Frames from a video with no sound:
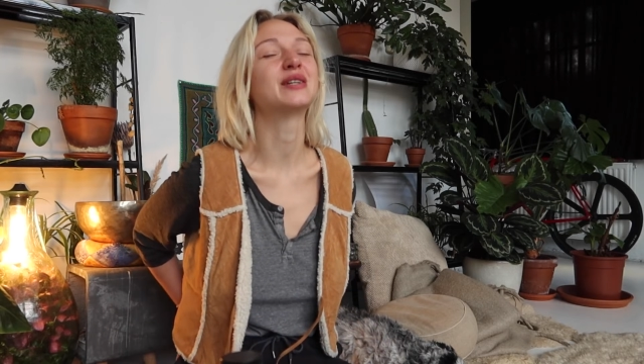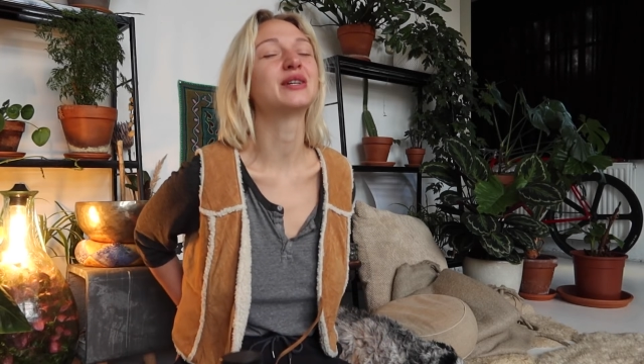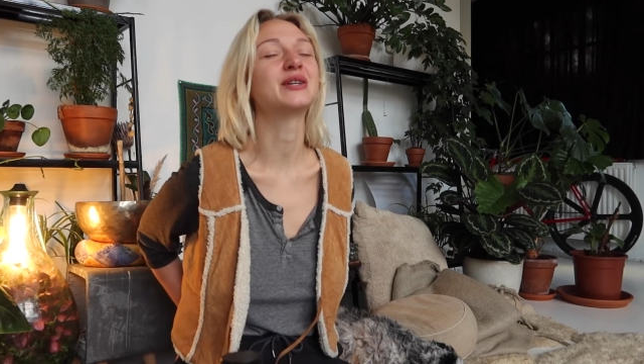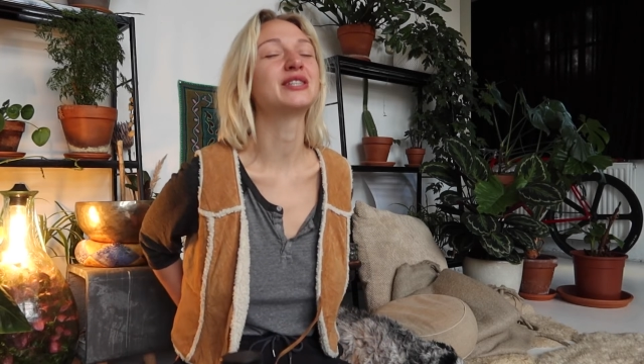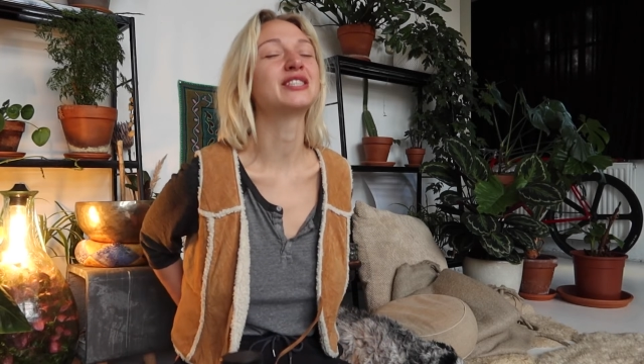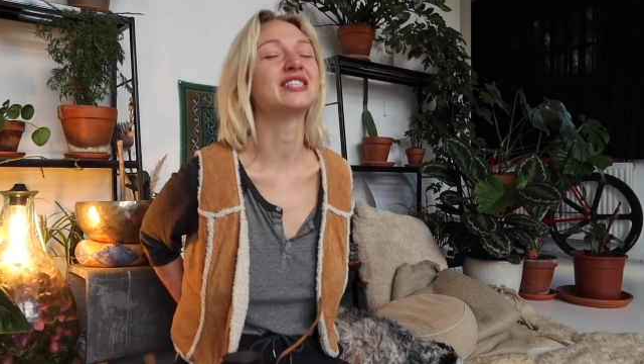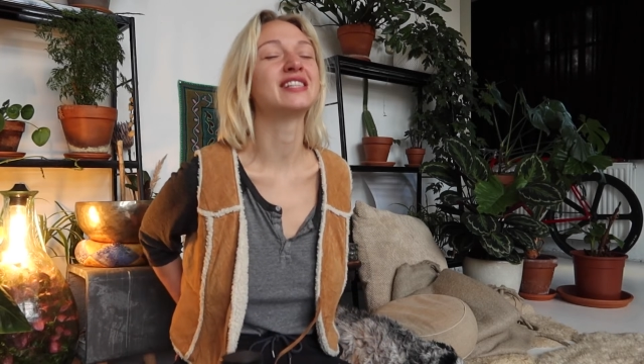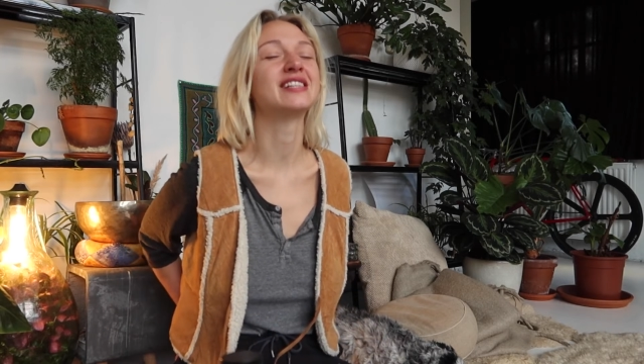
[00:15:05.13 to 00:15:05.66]

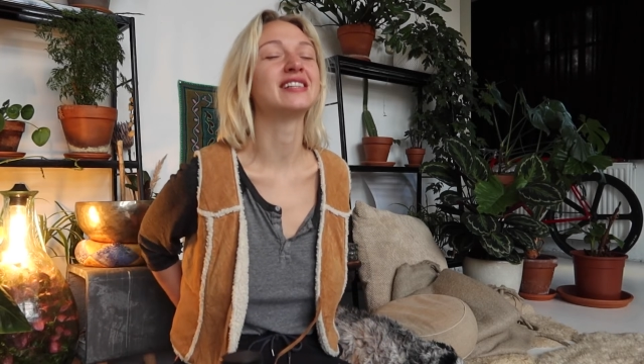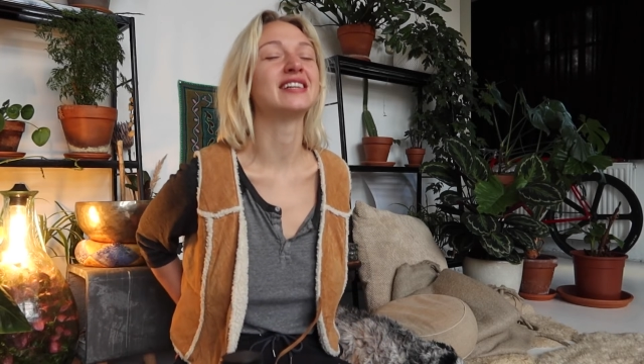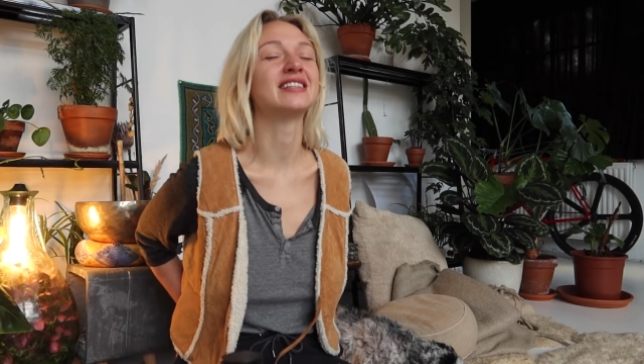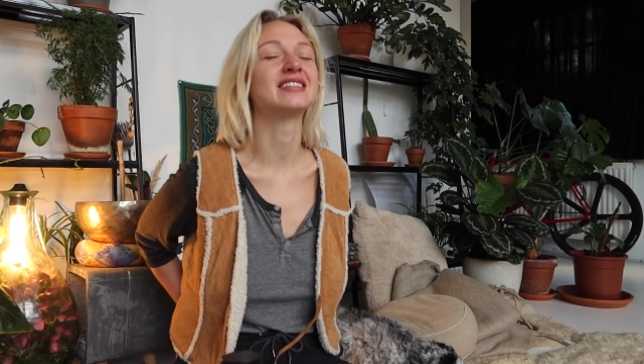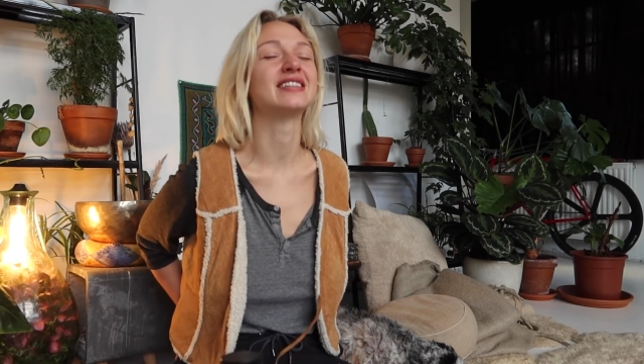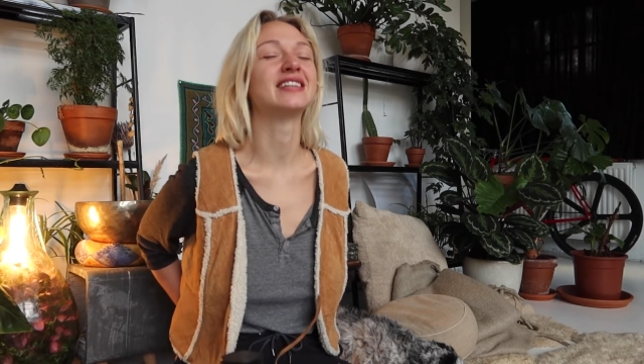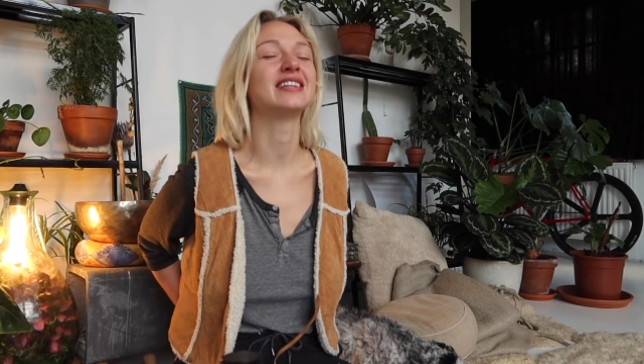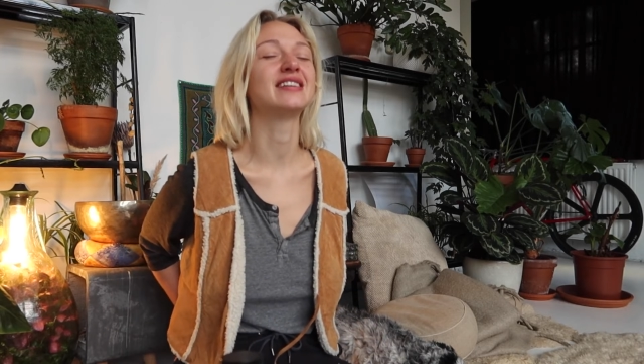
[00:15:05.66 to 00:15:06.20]
cushion
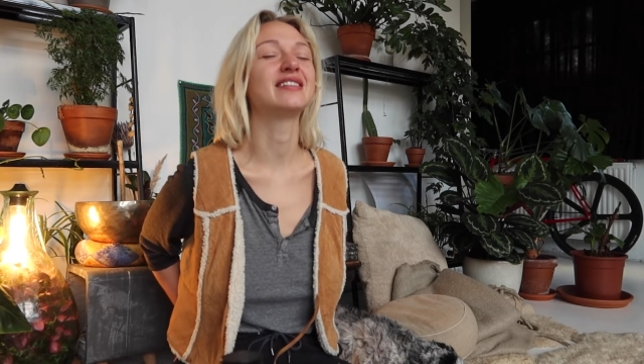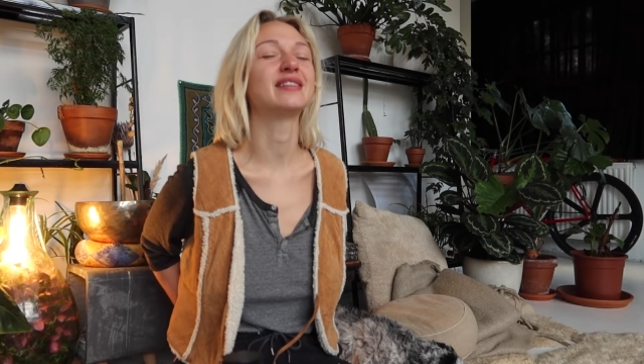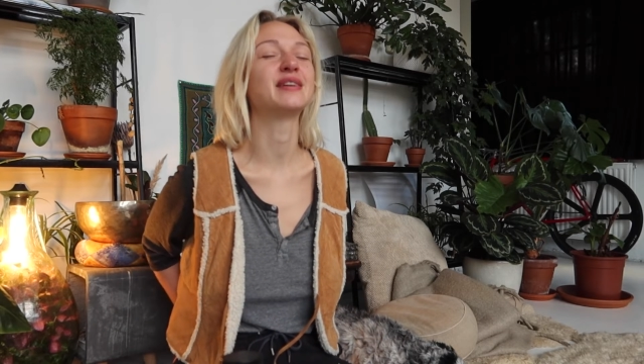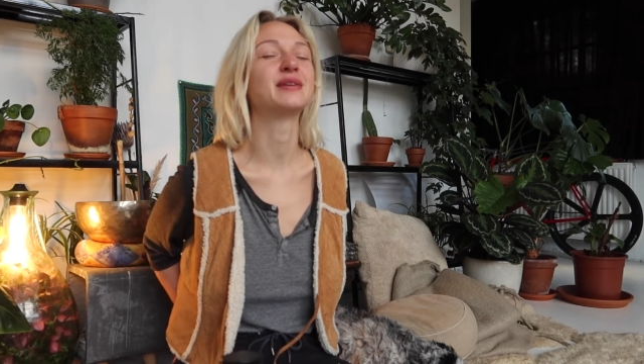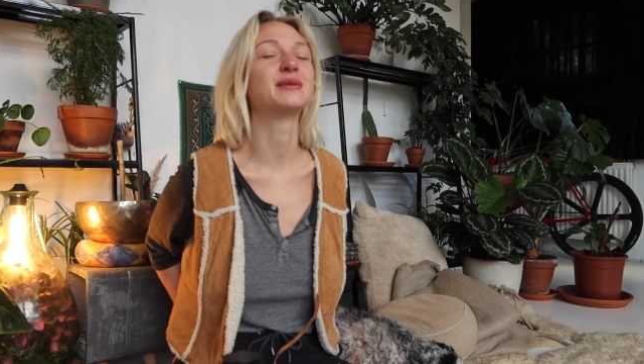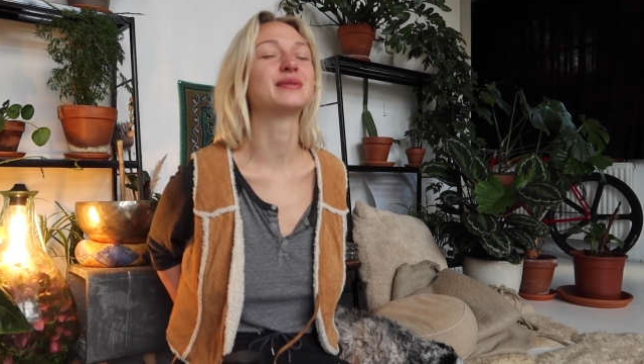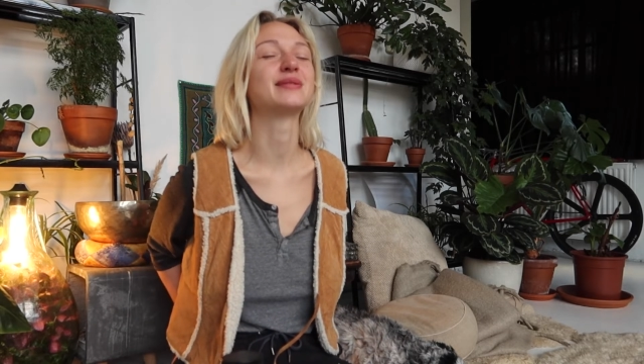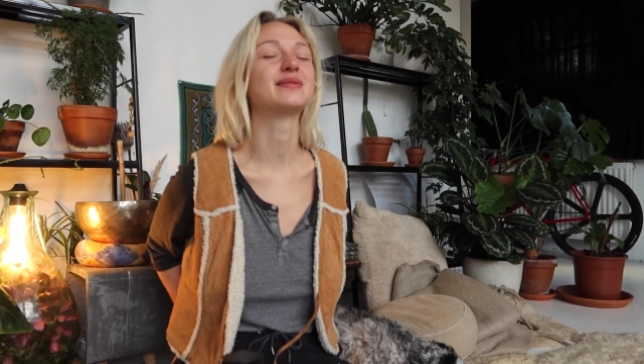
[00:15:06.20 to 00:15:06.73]
underneath
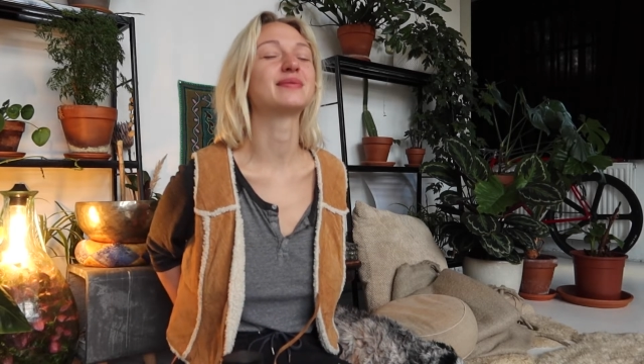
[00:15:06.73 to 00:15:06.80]
you.